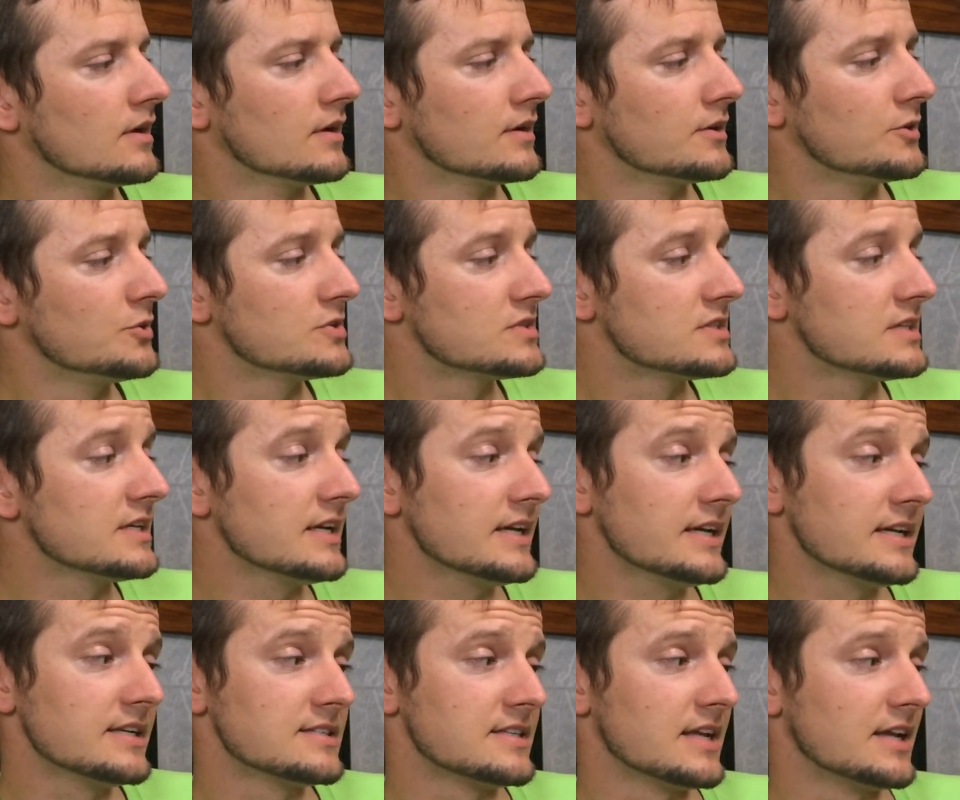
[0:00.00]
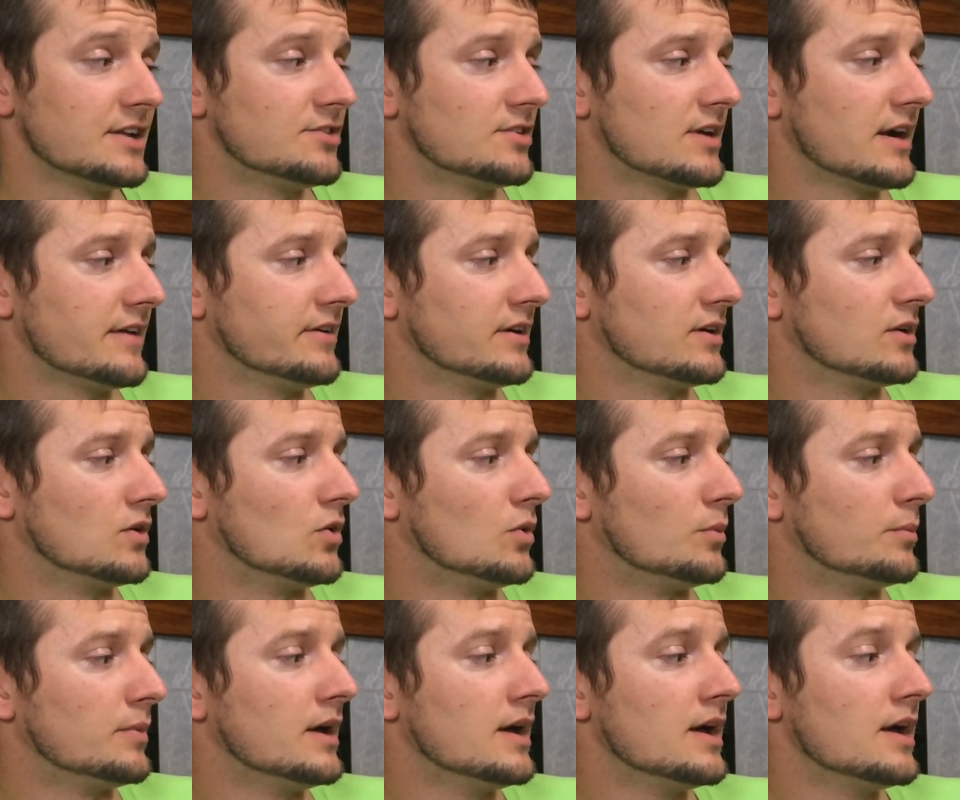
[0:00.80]
You see, he said, driving
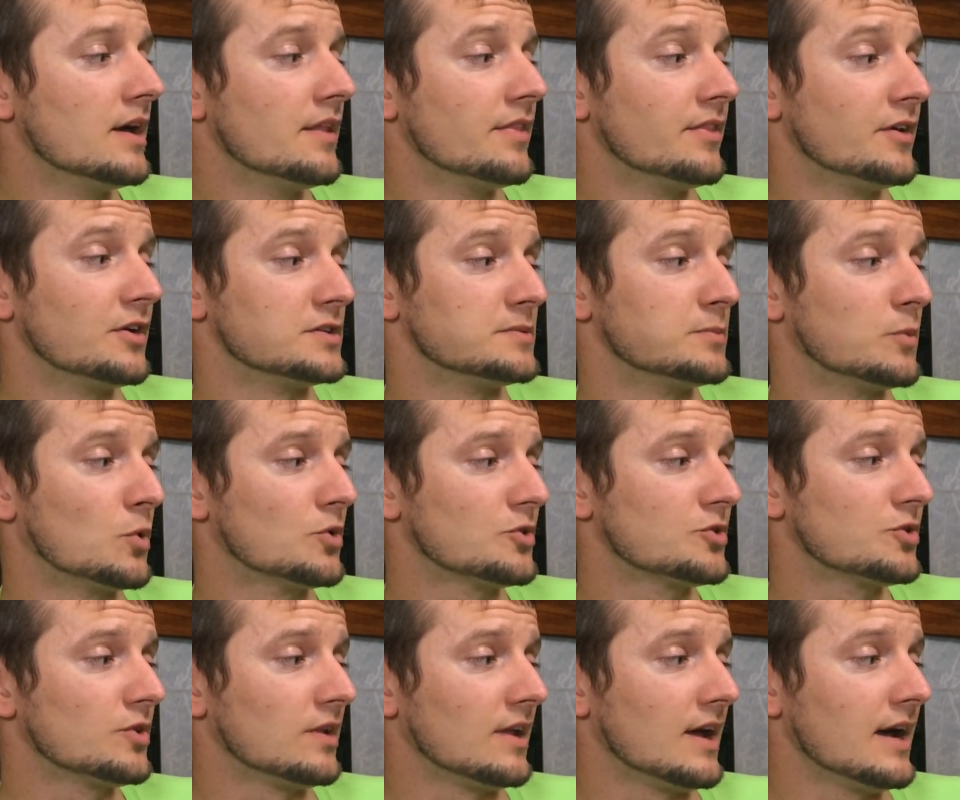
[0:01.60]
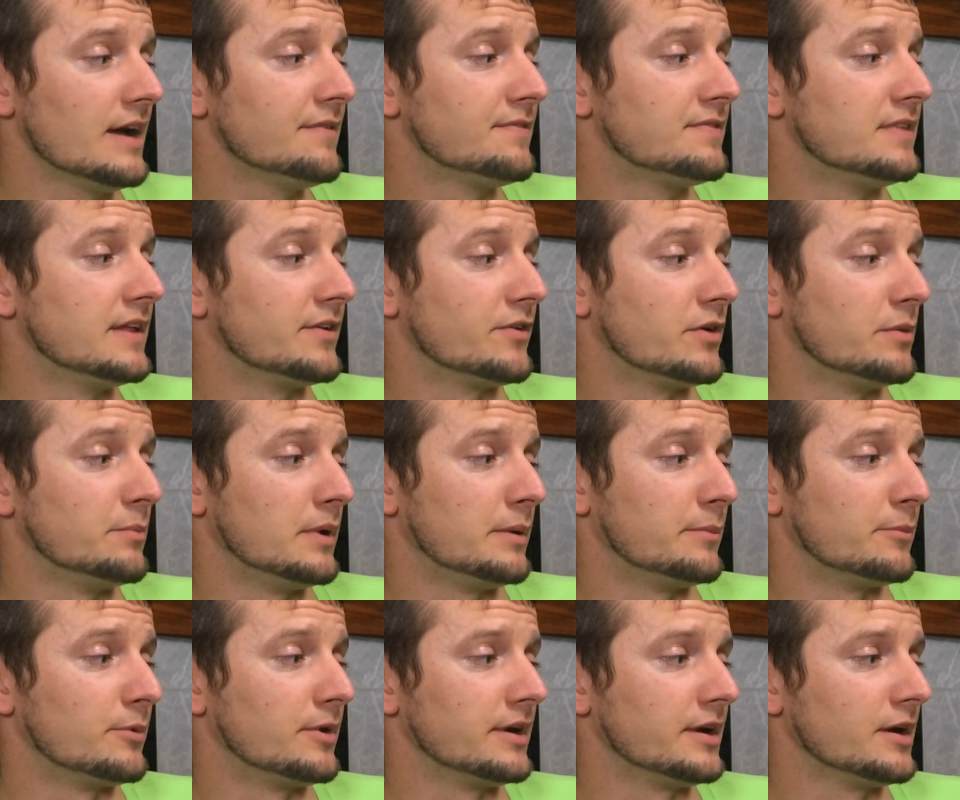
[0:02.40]
home, there's more to life than
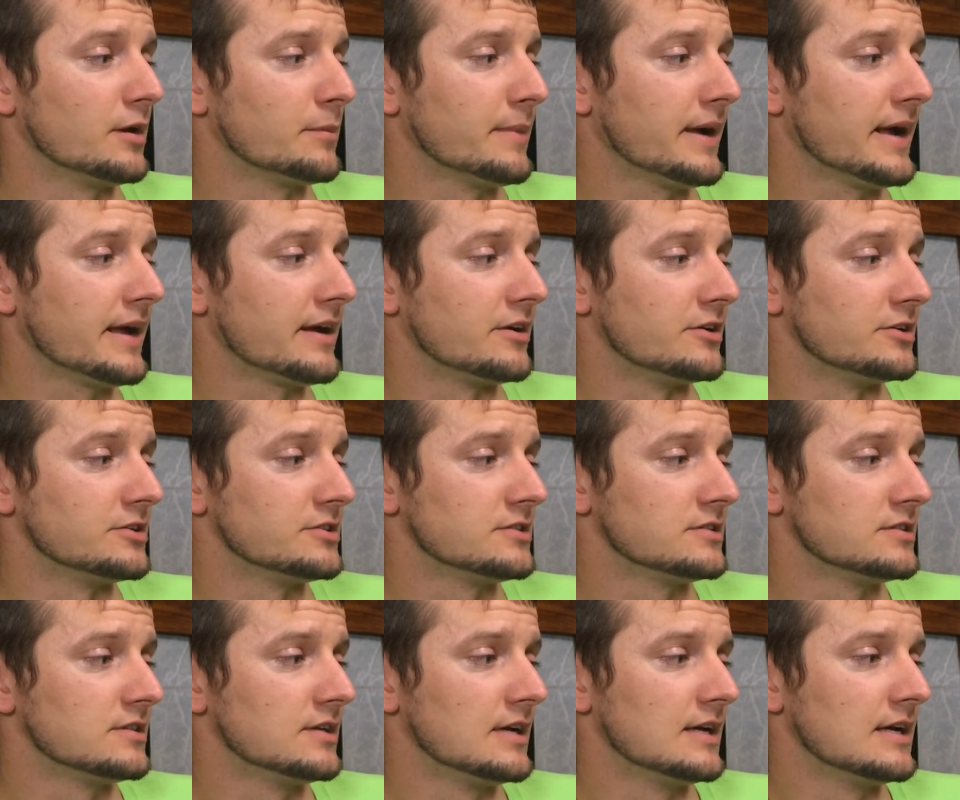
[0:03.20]
remembering your manners.